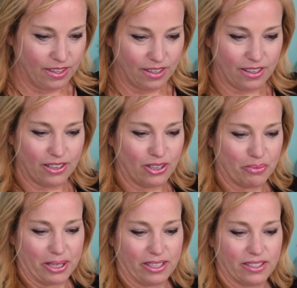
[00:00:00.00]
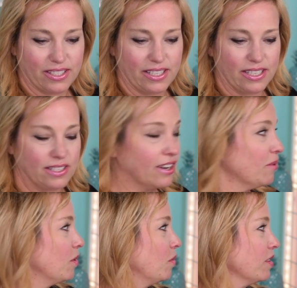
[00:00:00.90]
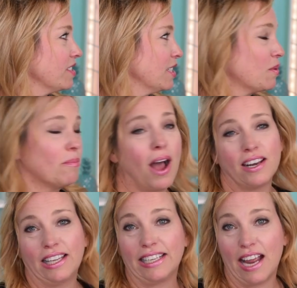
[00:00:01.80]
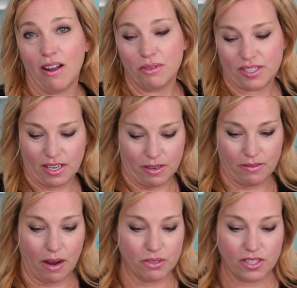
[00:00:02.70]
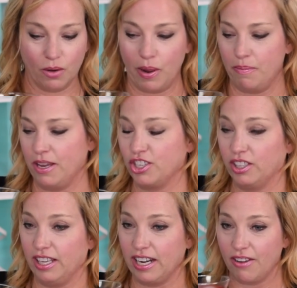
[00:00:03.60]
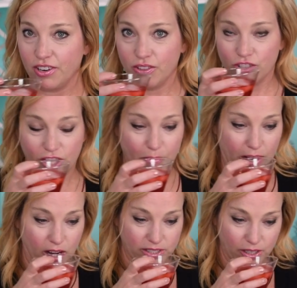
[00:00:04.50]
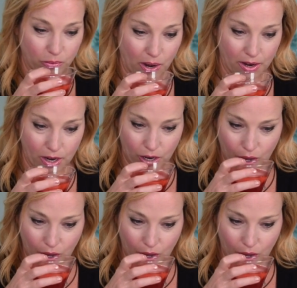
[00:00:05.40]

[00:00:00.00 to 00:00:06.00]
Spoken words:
Oh, my goodness sakes. Okay, well, since we're modeling now, I'm just gonna wait patiently and have another drink of my cocktail. Why not?